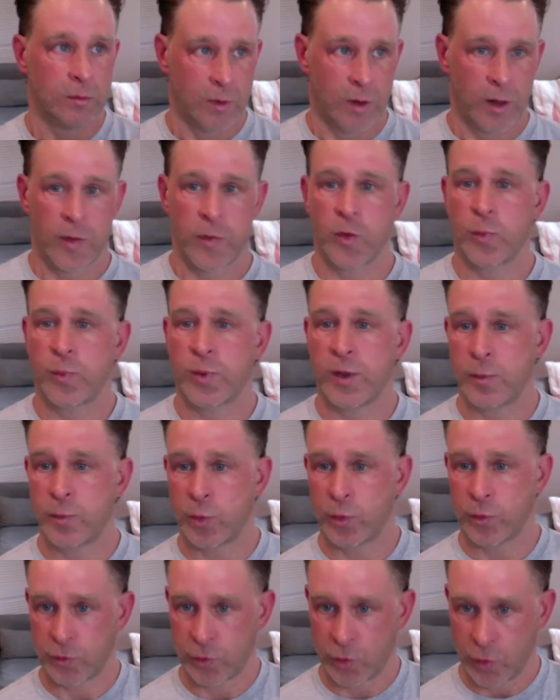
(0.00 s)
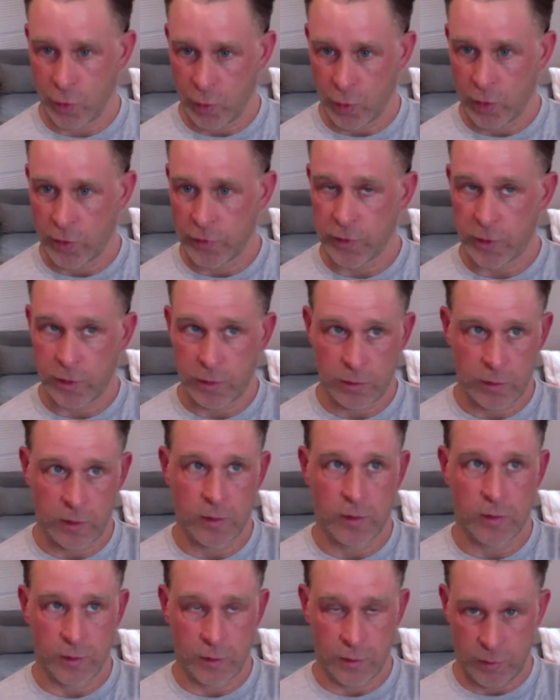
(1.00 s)
other people's goals, and
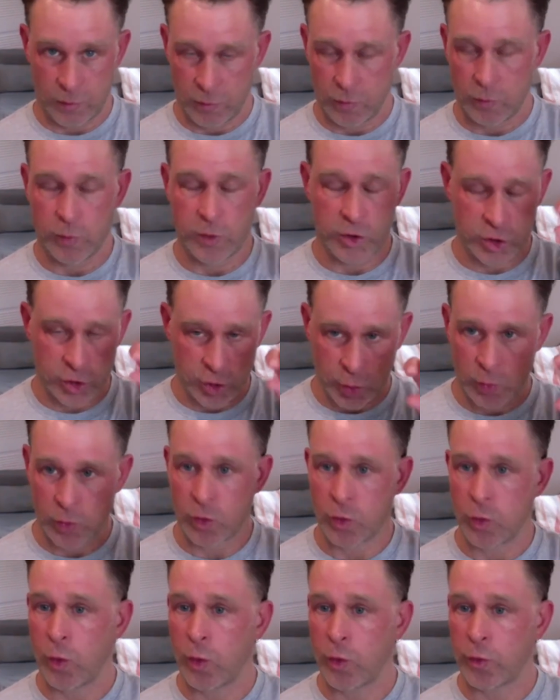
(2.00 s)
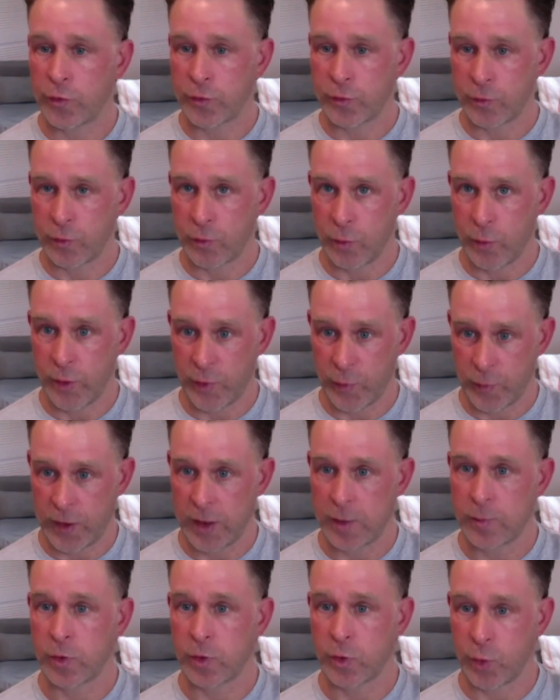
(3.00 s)
we showed goals with
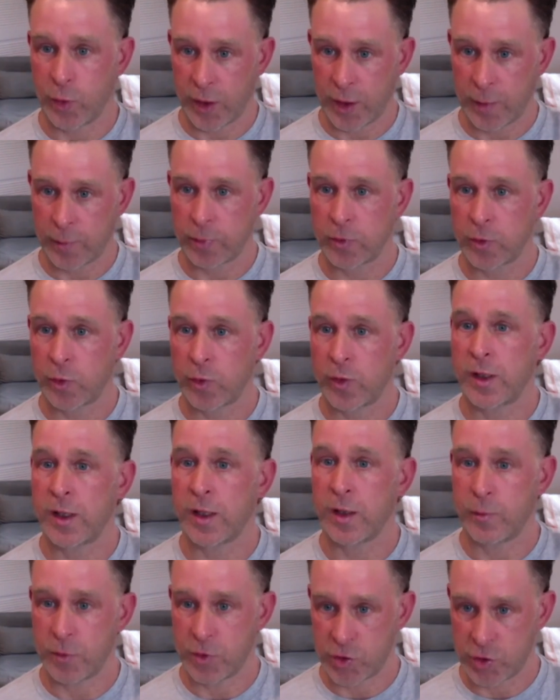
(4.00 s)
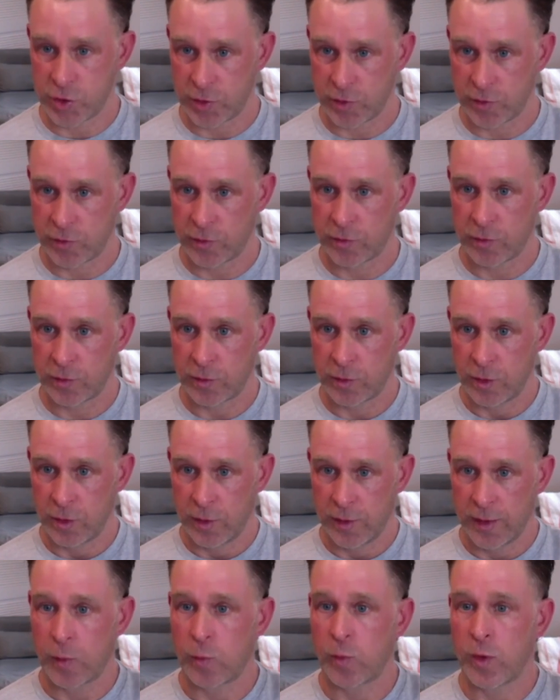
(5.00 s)
people who had uploaded images
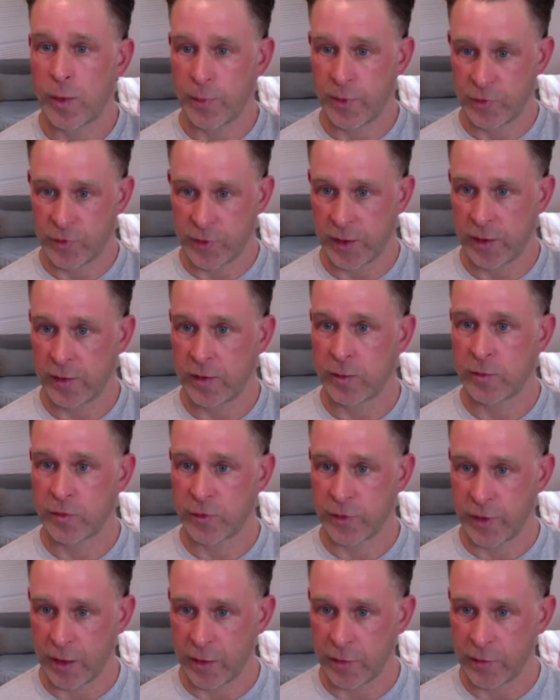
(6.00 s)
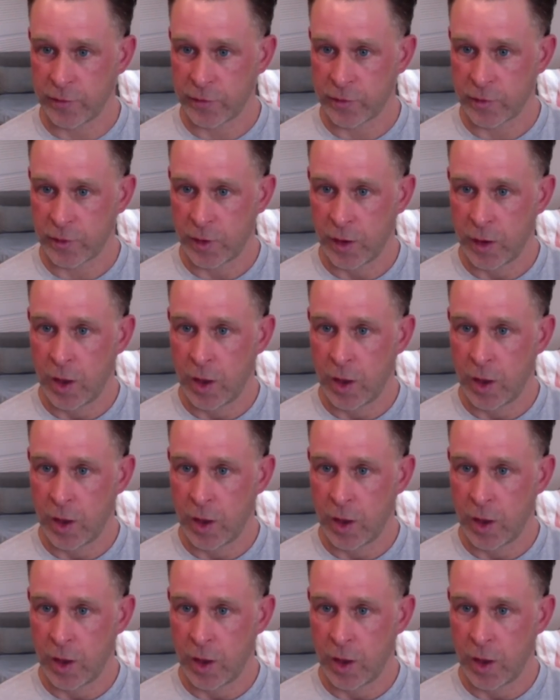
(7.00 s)
that represented themselves,